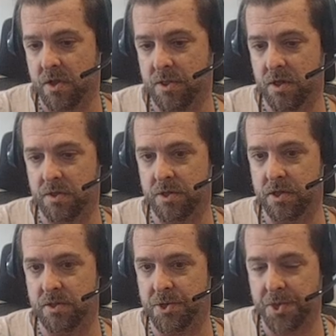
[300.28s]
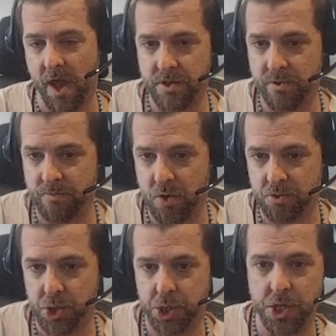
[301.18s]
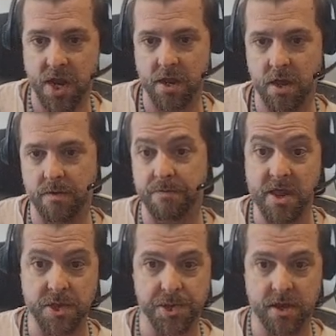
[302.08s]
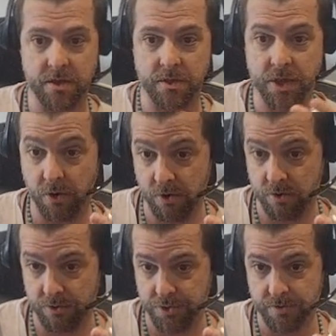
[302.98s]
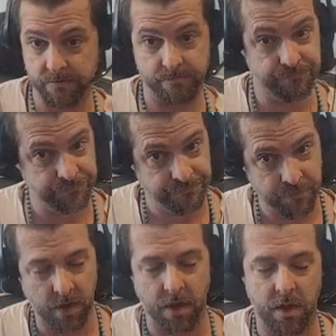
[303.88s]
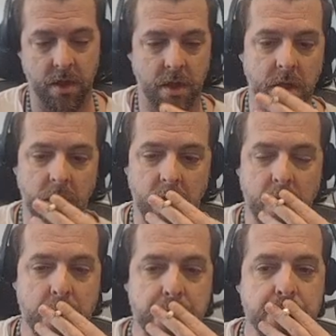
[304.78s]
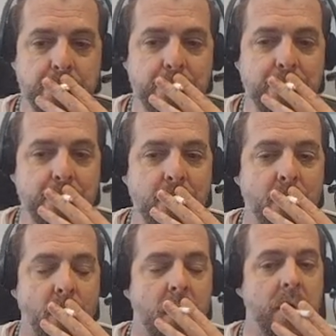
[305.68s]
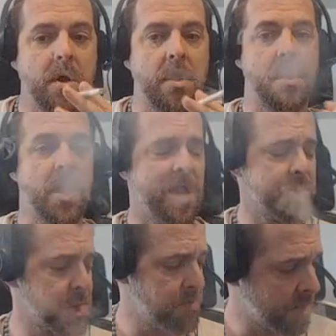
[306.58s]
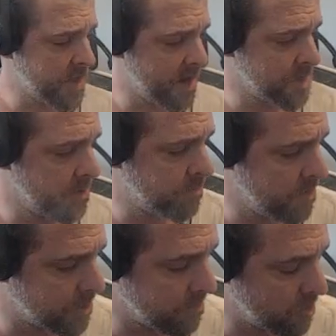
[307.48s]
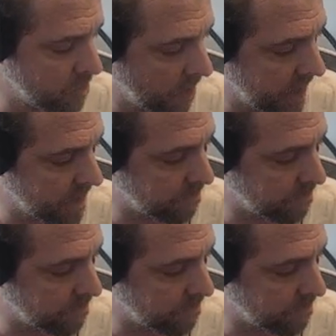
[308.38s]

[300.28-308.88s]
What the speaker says: the side of the moon facing the Earth. All right. And I suspect that has something to do with the moonlight